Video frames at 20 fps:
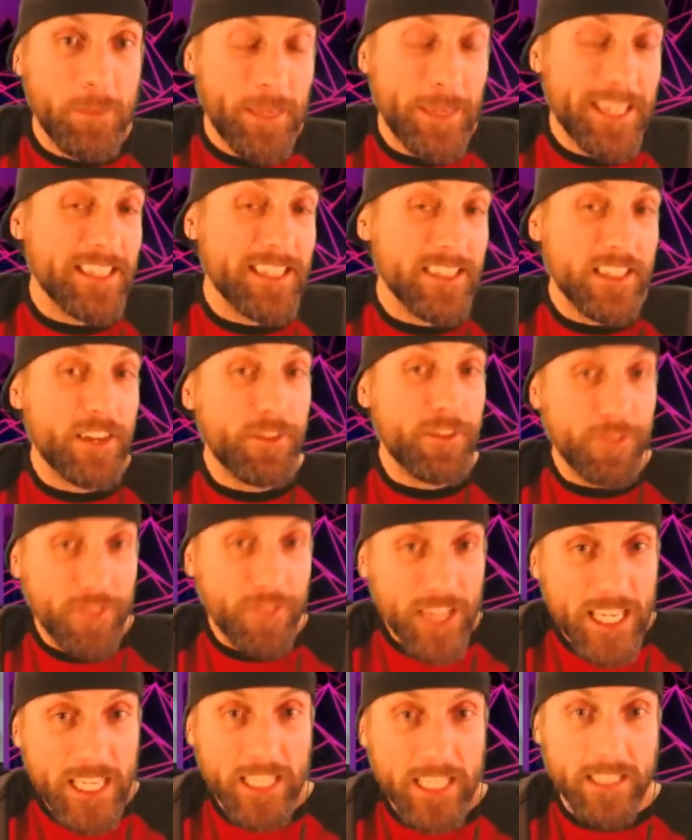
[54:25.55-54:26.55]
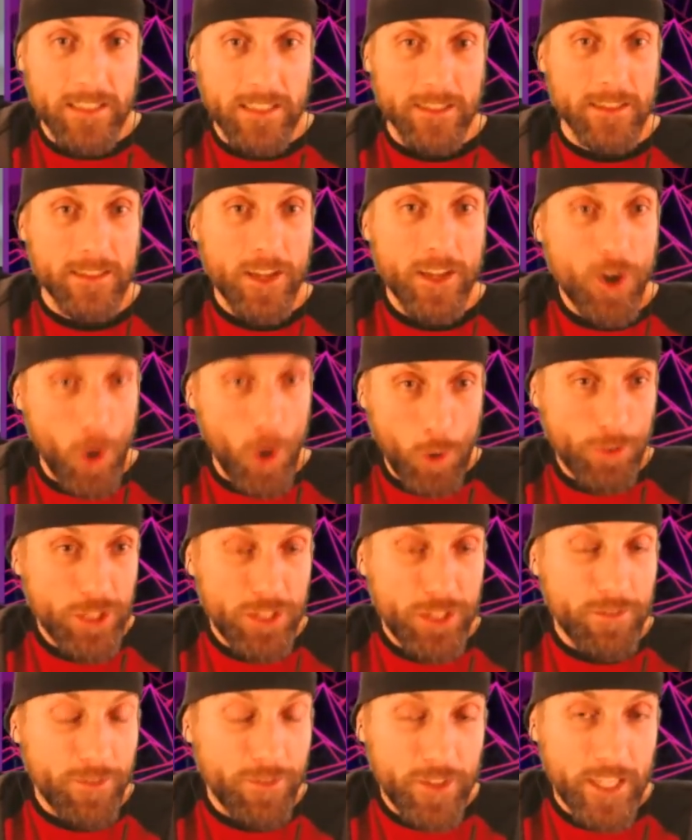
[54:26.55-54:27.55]
because they're fleas. They're
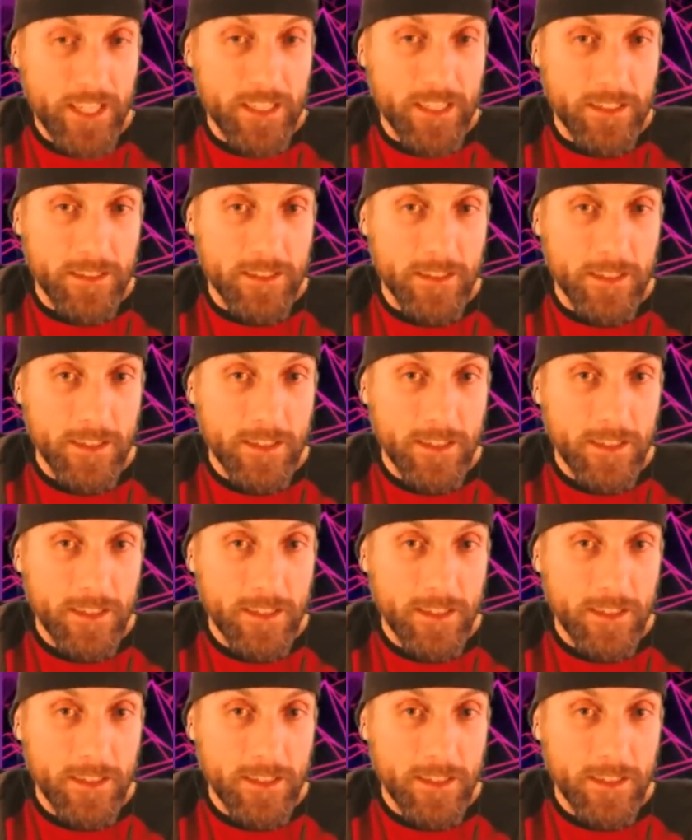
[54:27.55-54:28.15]
ocean fleas.